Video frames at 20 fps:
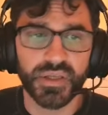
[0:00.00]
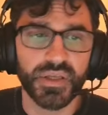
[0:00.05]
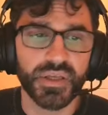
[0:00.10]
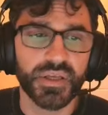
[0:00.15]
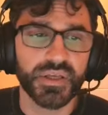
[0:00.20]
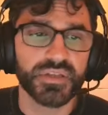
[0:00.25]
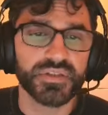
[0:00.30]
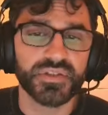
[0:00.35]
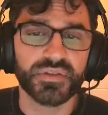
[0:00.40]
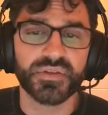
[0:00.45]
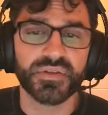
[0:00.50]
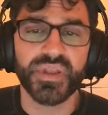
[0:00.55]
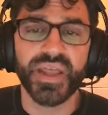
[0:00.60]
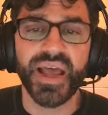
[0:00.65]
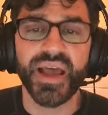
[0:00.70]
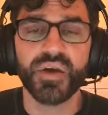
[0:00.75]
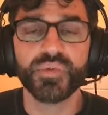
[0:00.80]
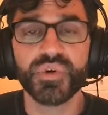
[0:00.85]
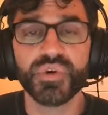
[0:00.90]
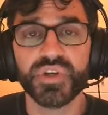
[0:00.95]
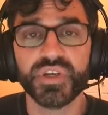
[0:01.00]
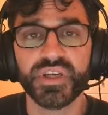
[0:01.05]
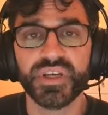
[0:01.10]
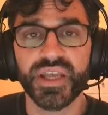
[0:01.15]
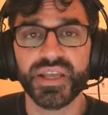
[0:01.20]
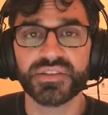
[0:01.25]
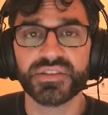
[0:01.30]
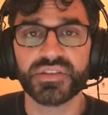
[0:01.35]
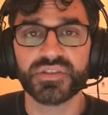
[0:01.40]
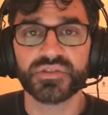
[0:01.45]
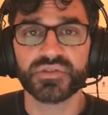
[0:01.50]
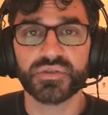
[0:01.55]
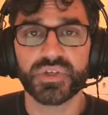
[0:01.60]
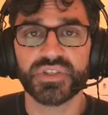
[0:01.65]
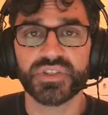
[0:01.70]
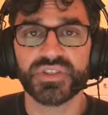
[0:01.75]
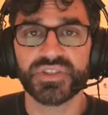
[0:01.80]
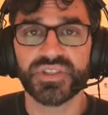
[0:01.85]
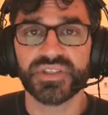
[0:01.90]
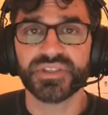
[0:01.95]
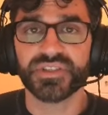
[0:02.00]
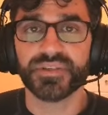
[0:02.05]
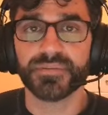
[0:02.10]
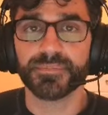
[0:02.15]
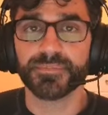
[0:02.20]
so now we're connected to our system.